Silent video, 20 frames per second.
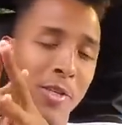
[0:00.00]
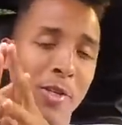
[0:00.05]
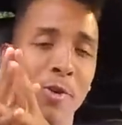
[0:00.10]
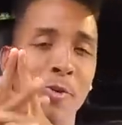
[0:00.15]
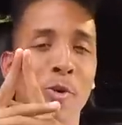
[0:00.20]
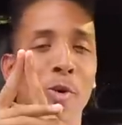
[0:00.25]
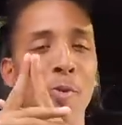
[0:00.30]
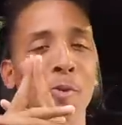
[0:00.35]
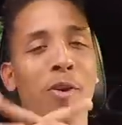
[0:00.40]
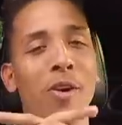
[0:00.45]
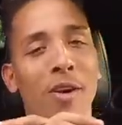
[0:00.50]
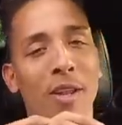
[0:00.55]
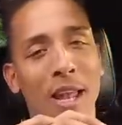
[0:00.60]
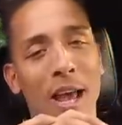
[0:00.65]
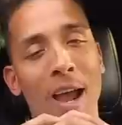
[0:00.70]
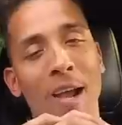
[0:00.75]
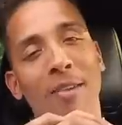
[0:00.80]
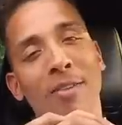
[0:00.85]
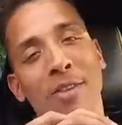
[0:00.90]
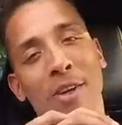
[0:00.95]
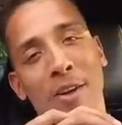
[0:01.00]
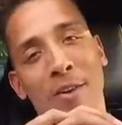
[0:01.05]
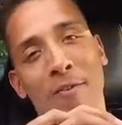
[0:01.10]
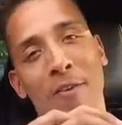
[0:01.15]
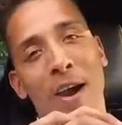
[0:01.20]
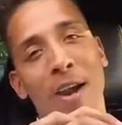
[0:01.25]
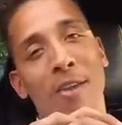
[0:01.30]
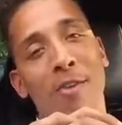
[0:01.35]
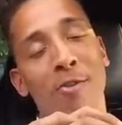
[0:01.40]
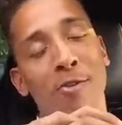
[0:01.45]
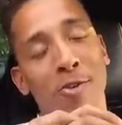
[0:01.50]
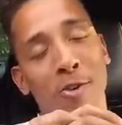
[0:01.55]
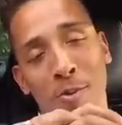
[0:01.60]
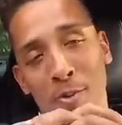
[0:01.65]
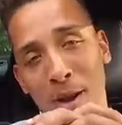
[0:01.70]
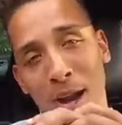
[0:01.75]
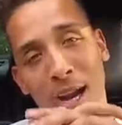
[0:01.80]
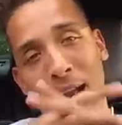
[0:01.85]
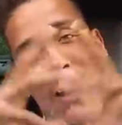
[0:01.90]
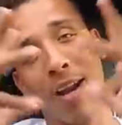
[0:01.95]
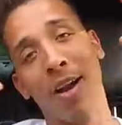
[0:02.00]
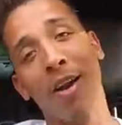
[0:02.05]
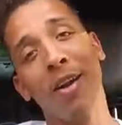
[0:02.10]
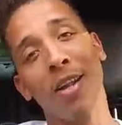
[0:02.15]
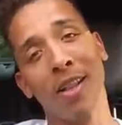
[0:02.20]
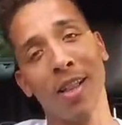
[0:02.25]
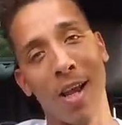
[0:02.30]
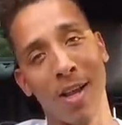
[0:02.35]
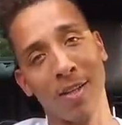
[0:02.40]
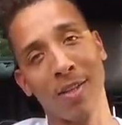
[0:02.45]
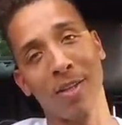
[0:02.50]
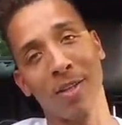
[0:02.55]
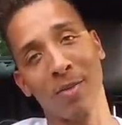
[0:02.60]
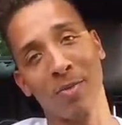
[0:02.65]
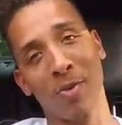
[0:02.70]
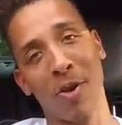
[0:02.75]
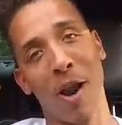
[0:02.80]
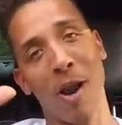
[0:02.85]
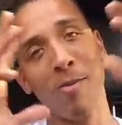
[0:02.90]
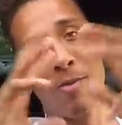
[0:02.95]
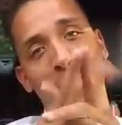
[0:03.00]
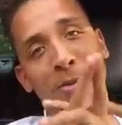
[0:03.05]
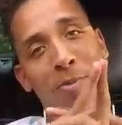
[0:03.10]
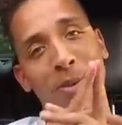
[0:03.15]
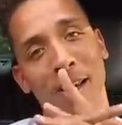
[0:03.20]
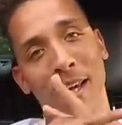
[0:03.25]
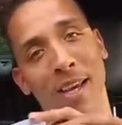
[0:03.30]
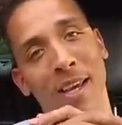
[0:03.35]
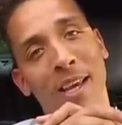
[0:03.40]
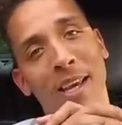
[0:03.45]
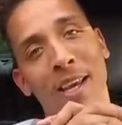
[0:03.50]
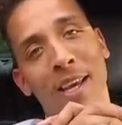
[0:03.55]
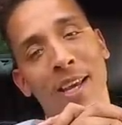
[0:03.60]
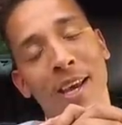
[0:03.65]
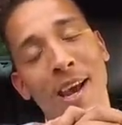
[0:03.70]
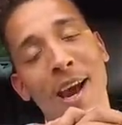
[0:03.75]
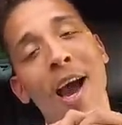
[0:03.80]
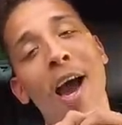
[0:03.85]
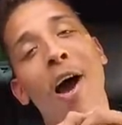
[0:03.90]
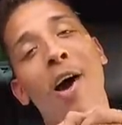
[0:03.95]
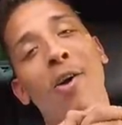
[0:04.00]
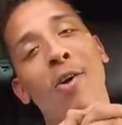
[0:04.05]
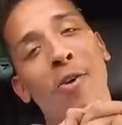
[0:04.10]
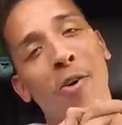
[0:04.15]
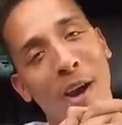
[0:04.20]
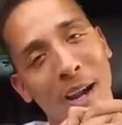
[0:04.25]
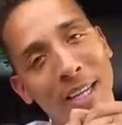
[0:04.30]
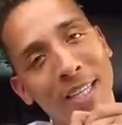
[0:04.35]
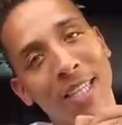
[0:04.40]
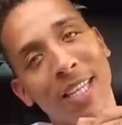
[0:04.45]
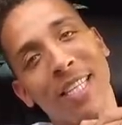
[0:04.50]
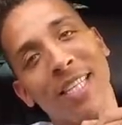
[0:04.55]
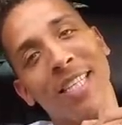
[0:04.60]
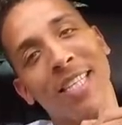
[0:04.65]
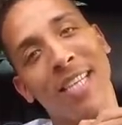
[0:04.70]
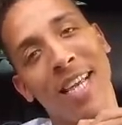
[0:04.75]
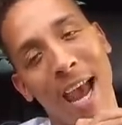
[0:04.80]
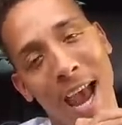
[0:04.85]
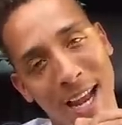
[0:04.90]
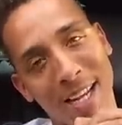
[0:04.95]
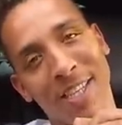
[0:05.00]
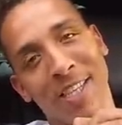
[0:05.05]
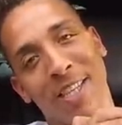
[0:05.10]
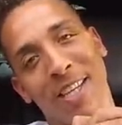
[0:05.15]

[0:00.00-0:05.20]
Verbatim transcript: to a real live certified YouTuber. I got hundred thousand subscribers, man. How crazy is that